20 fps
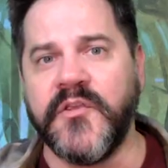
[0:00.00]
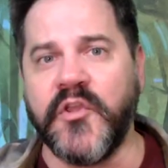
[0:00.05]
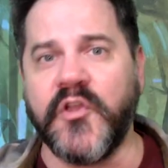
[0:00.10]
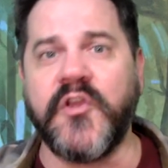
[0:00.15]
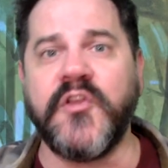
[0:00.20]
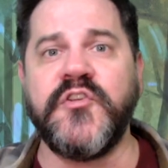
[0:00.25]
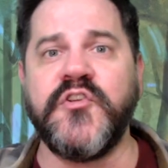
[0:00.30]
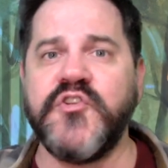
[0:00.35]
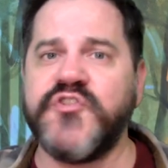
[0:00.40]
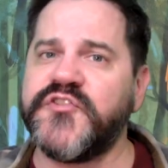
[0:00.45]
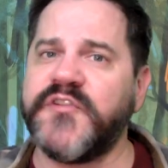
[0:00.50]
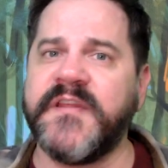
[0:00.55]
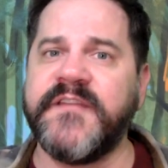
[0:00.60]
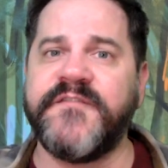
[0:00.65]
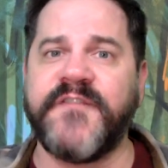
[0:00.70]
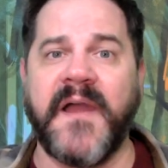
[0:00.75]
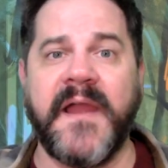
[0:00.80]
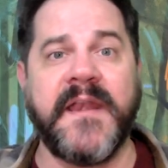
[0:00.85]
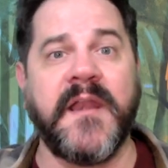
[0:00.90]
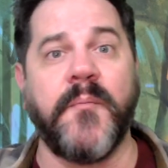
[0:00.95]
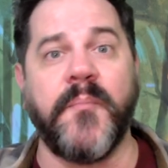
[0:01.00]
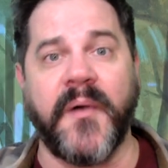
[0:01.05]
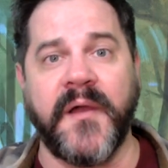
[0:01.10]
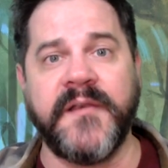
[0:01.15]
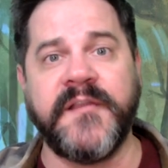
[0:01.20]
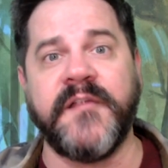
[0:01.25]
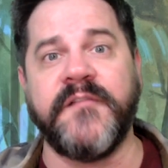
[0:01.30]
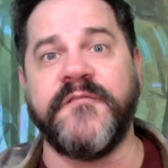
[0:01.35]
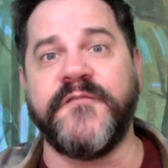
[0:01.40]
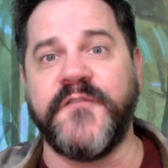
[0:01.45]
You can usually find
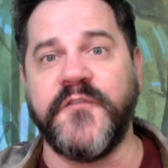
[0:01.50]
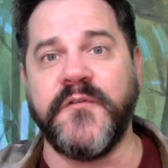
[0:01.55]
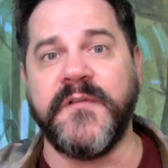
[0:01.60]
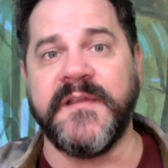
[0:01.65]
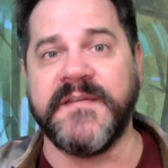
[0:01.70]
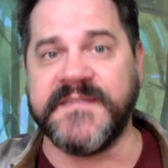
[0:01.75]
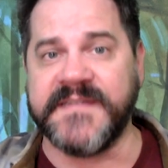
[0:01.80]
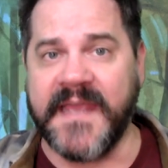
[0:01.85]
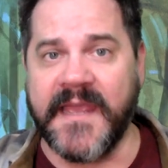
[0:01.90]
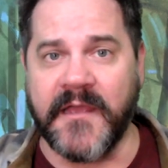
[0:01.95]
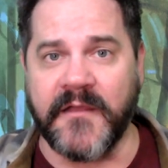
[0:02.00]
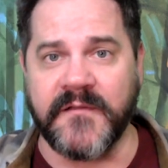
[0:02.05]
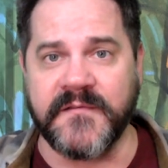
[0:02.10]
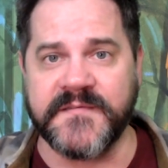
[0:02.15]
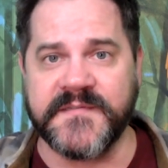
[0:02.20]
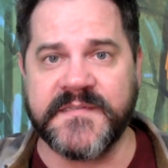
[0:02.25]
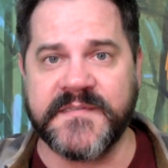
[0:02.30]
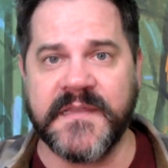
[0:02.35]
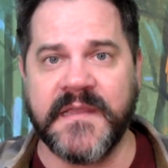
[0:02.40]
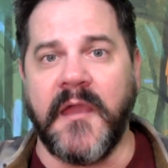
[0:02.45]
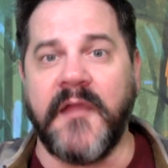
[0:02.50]
abundant food in towns,